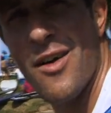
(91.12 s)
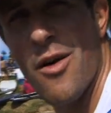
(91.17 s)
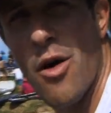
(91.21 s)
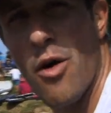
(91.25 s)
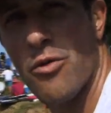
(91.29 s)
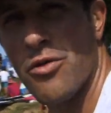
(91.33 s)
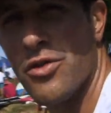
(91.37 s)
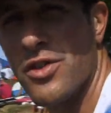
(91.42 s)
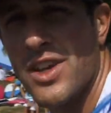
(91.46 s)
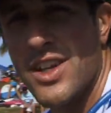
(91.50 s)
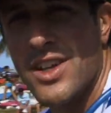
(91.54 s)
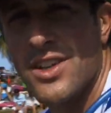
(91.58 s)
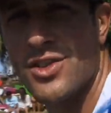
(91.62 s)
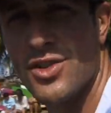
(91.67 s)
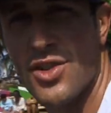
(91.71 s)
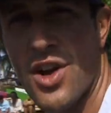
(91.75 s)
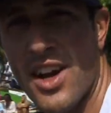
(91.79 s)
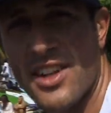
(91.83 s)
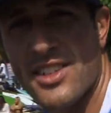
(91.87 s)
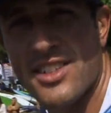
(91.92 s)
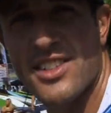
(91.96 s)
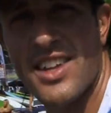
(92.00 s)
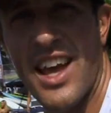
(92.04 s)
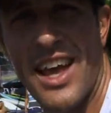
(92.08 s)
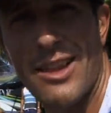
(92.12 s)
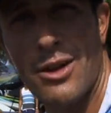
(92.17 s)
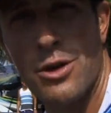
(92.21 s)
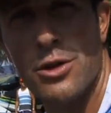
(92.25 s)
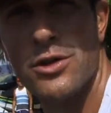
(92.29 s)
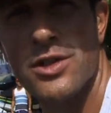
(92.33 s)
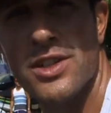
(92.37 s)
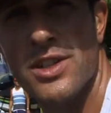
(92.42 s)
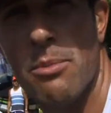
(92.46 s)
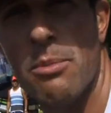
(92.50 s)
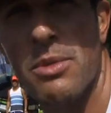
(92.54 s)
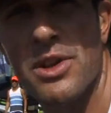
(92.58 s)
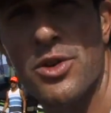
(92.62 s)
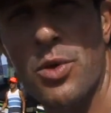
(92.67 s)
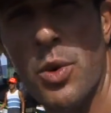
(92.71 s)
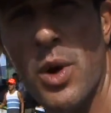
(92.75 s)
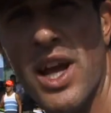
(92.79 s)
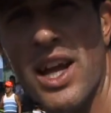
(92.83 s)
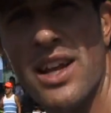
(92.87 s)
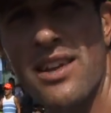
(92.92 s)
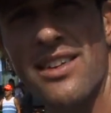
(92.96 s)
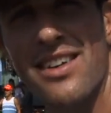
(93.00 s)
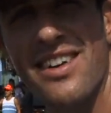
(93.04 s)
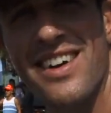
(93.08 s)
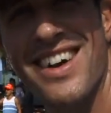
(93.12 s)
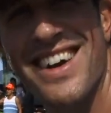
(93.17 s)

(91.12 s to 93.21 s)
Hopefully try to stay loose in between.